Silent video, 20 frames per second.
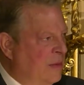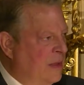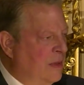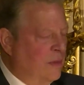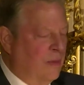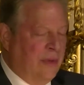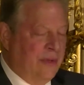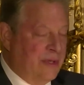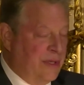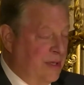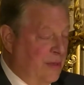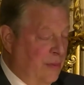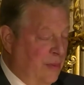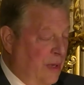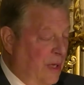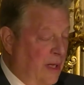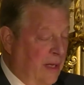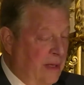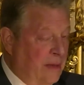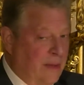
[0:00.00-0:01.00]
was
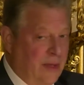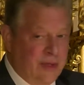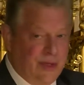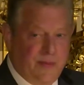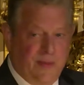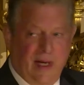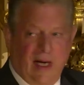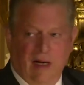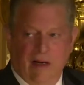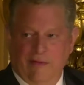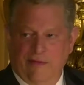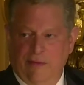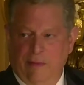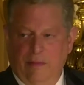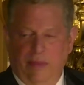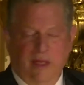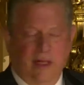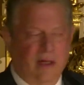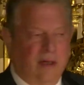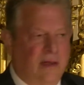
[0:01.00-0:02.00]
really the most powerful
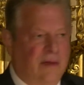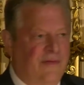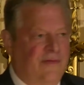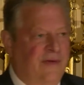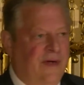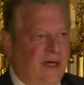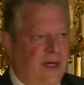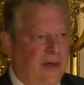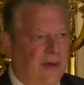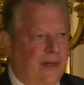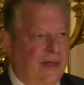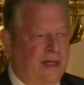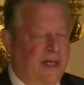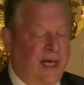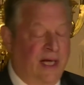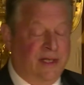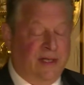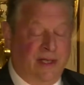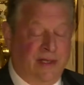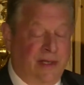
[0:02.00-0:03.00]
political figure in
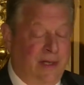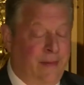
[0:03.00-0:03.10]
Texas.